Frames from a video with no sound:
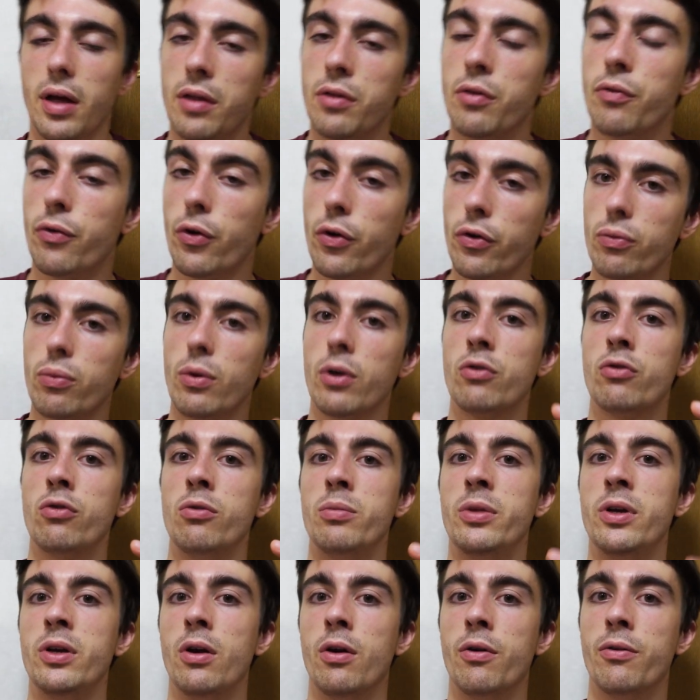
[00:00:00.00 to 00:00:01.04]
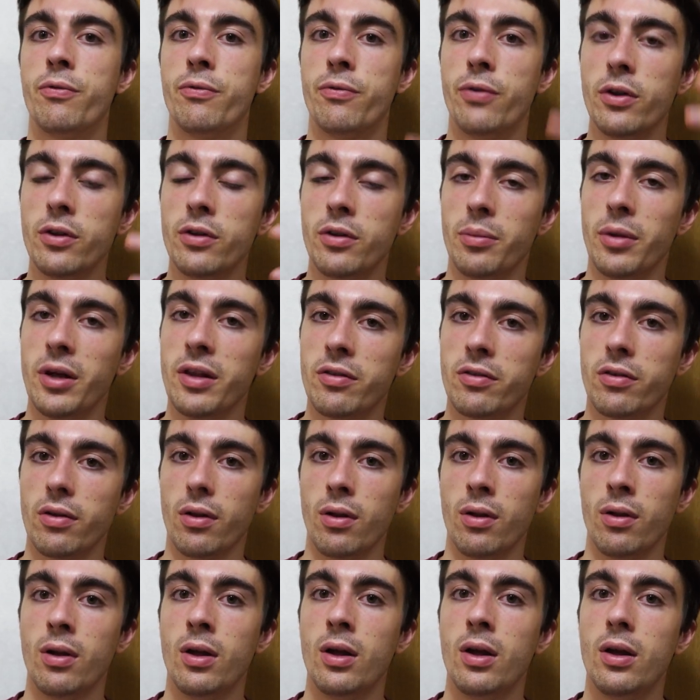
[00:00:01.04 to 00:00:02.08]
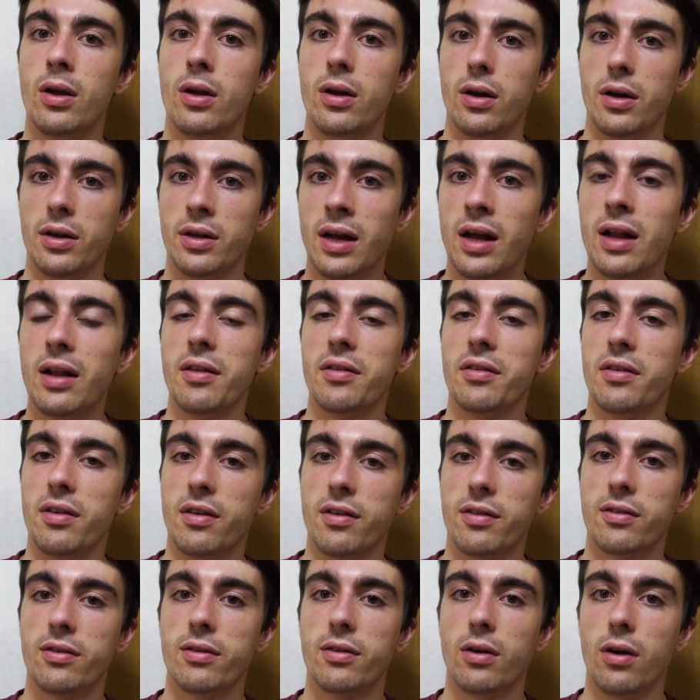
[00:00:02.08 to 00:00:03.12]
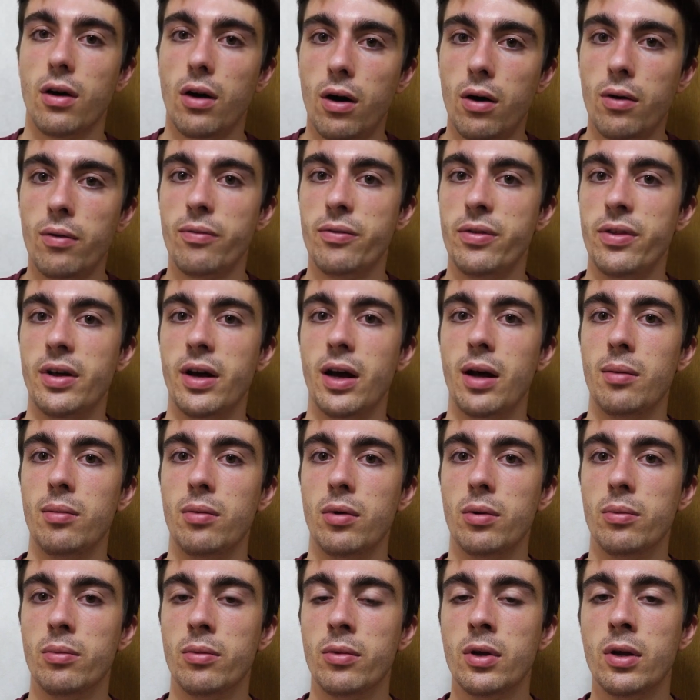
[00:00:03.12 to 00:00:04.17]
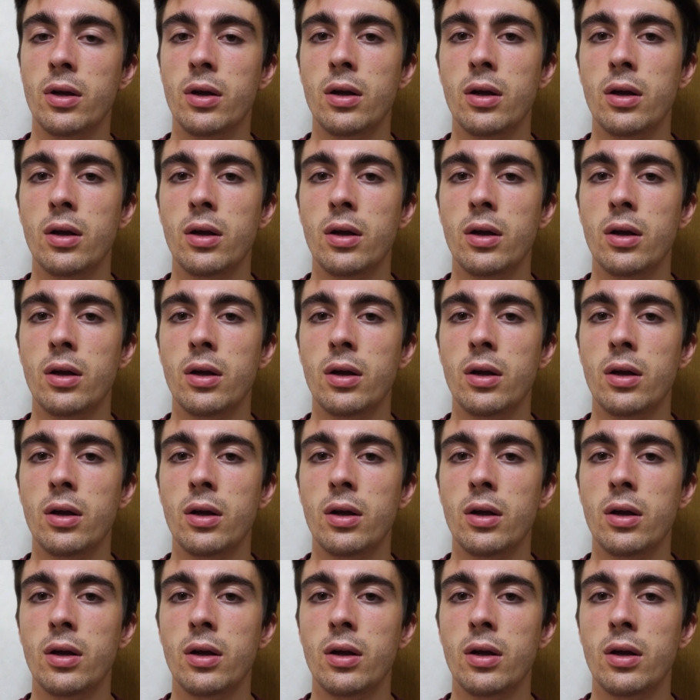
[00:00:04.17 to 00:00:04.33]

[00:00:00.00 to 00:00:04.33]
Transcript: And the first one should be a fundamental analysis of the album.